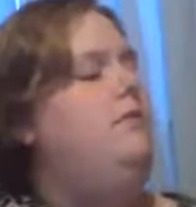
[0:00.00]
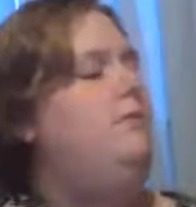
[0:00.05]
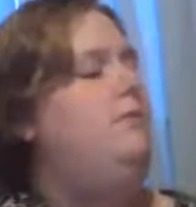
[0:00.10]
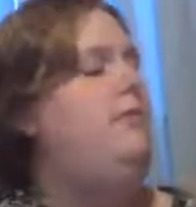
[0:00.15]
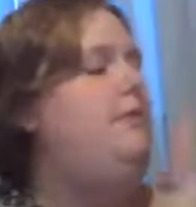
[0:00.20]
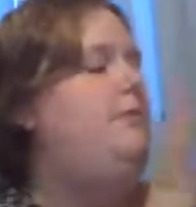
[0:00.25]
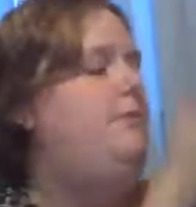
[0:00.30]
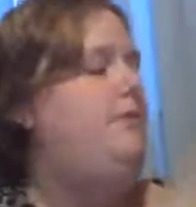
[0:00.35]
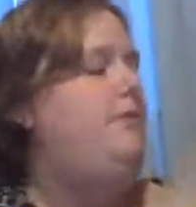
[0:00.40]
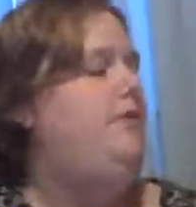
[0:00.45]

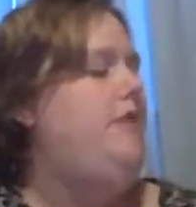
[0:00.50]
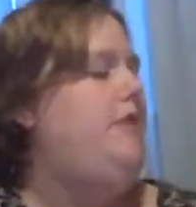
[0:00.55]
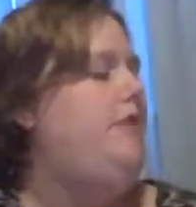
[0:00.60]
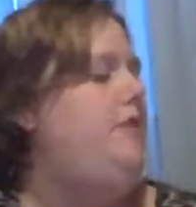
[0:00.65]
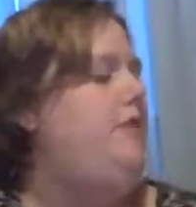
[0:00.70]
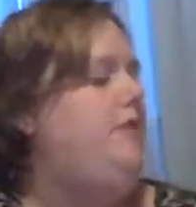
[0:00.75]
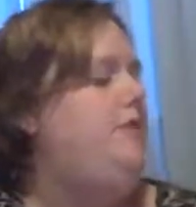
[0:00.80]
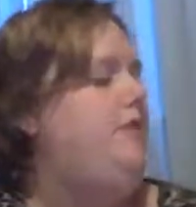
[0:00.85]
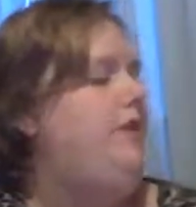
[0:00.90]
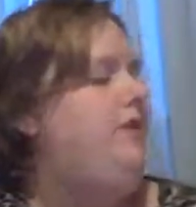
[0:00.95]
They've been taken
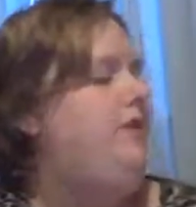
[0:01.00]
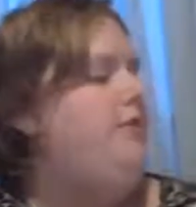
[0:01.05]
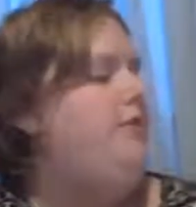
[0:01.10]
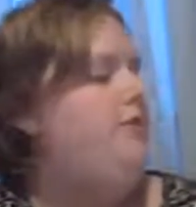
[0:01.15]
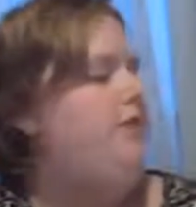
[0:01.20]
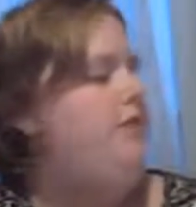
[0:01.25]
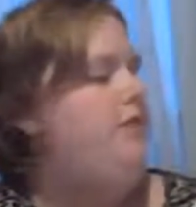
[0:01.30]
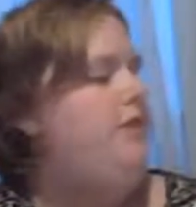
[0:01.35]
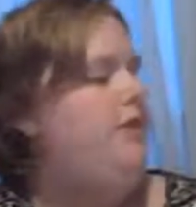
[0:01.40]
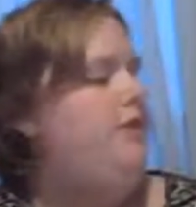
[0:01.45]
off of there,
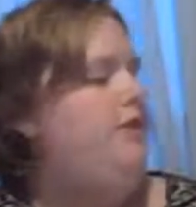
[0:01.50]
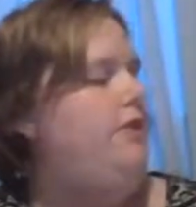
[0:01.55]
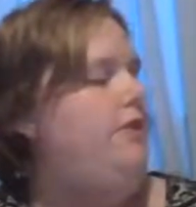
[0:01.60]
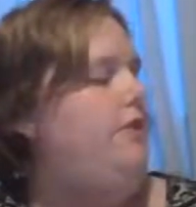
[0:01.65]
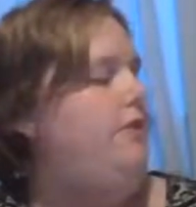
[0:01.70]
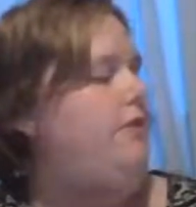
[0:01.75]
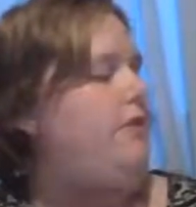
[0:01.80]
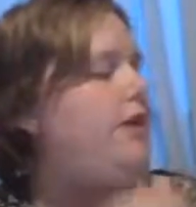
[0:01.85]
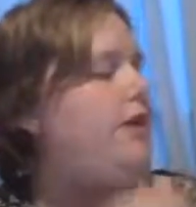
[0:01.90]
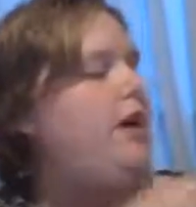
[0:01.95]
so they're not there
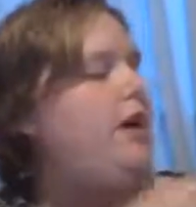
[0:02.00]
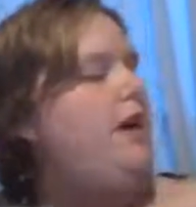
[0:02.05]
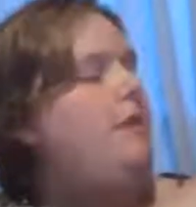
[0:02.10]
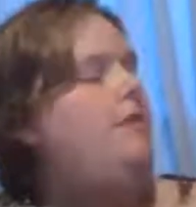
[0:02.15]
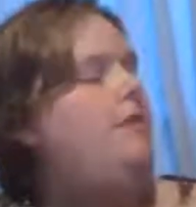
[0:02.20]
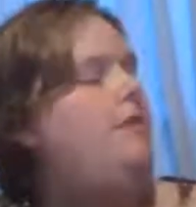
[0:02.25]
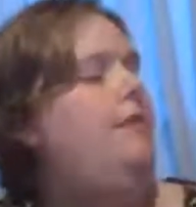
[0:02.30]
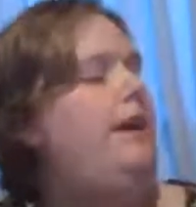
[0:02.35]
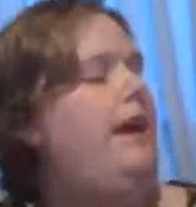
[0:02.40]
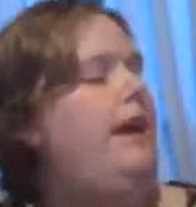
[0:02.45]
anymore.
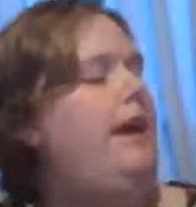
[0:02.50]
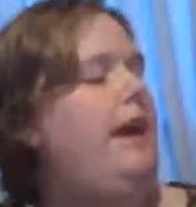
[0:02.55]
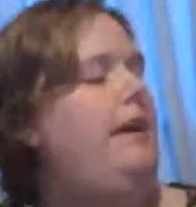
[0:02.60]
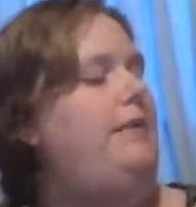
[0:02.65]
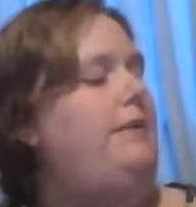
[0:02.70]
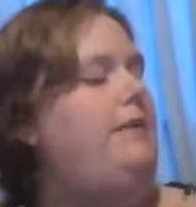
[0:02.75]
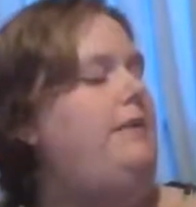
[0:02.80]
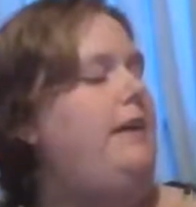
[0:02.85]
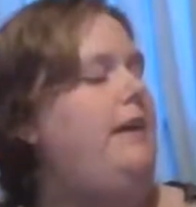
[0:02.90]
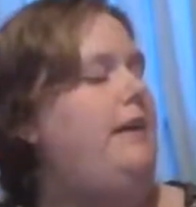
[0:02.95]
Anyway, it
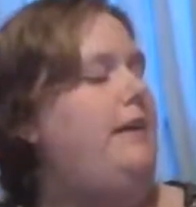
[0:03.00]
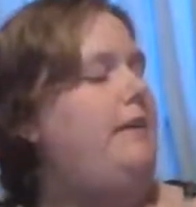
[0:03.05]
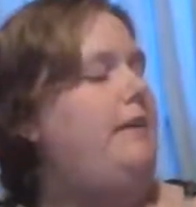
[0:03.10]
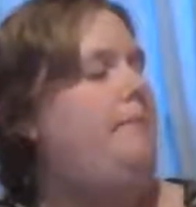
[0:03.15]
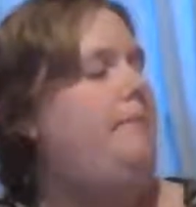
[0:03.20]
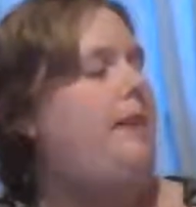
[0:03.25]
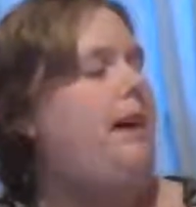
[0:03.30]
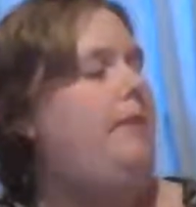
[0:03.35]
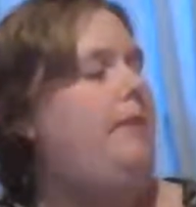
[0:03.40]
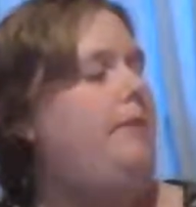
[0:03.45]
has
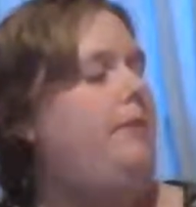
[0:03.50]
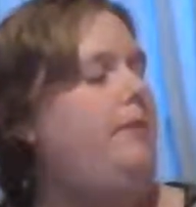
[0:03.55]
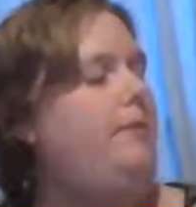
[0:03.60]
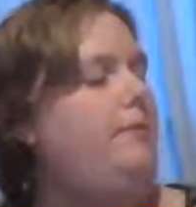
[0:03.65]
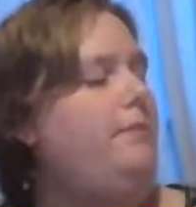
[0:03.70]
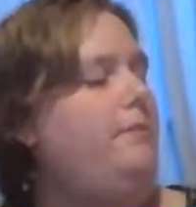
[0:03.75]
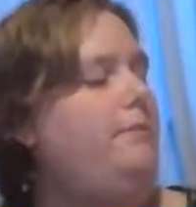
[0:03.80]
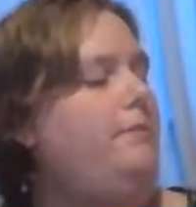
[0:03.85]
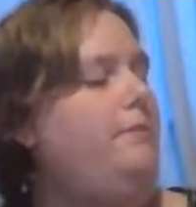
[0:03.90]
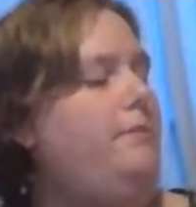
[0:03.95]
Bible.